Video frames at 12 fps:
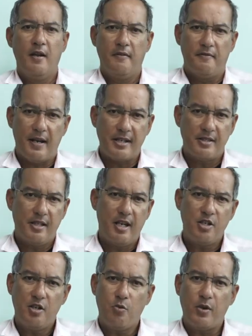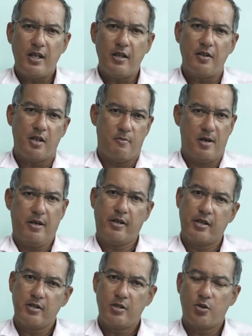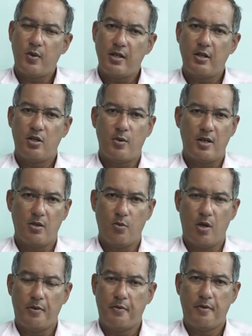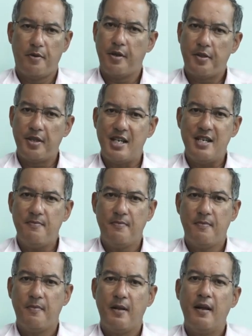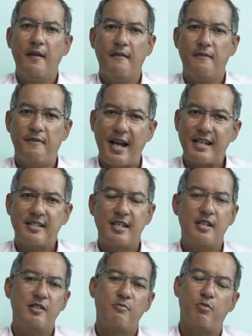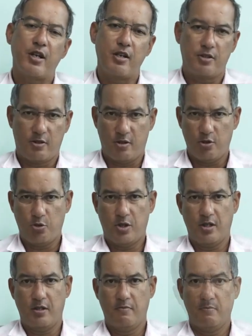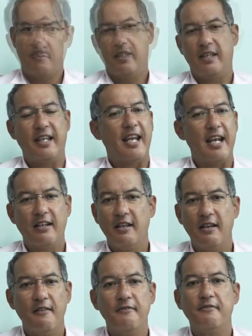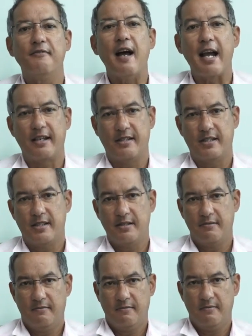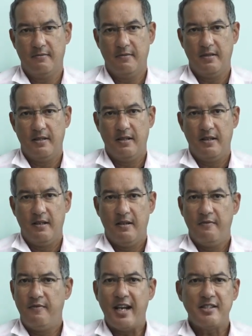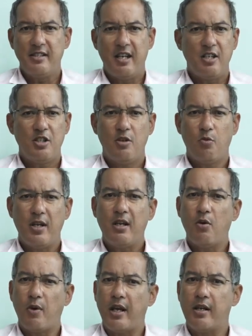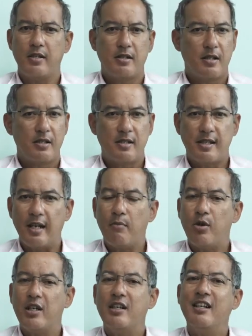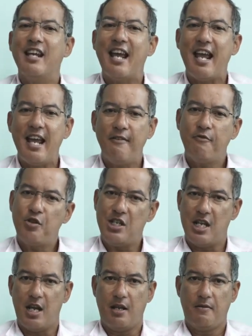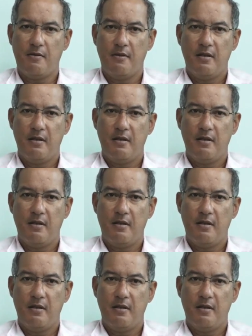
Vaccination Week in the Americas 2021. The theme Vaccines Bring Us Closer. Get Facts. Vaccination Week awareness, celebrated every year